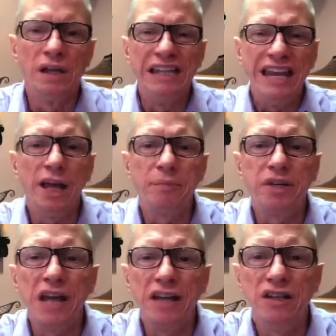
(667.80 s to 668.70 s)
leading up to
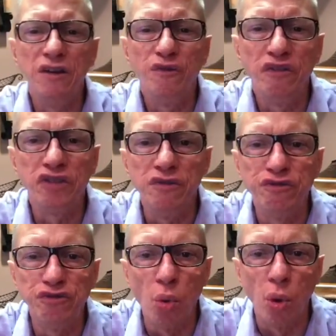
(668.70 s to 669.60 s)

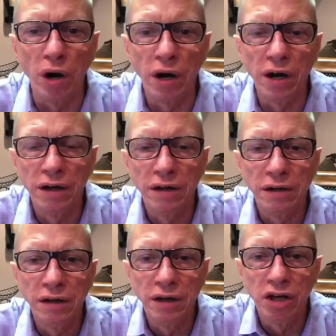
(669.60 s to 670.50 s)
1954,
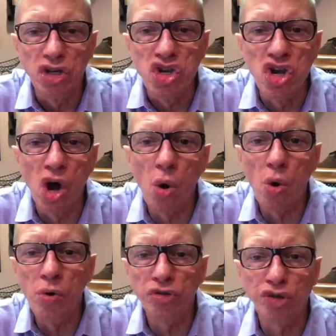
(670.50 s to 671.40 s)

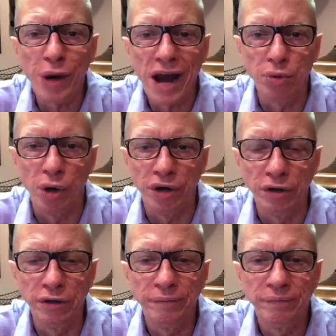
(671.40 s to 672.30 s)
no track
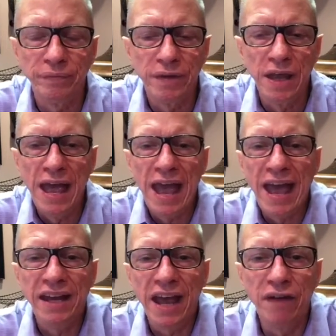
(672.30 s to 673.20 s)
runner
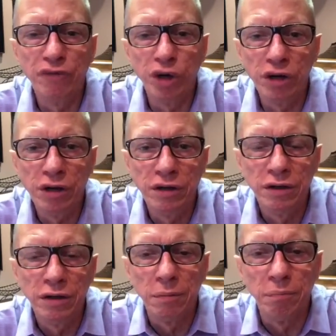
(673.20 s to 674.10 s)
had ever
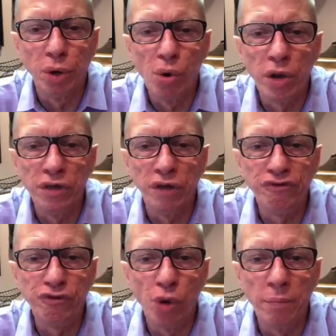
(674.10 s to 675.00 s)
broken the
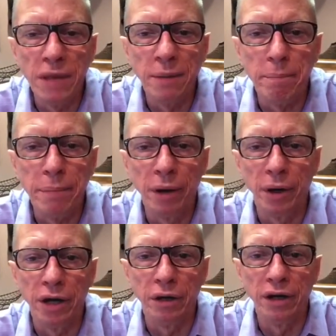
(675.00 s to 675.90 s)
four minute
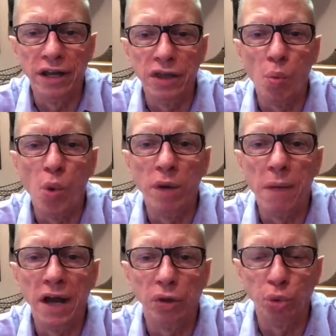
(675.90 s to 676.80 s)
barrier in the one
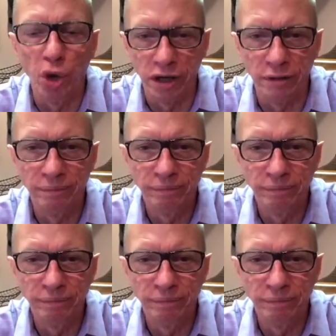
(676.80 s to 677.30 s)
mile run.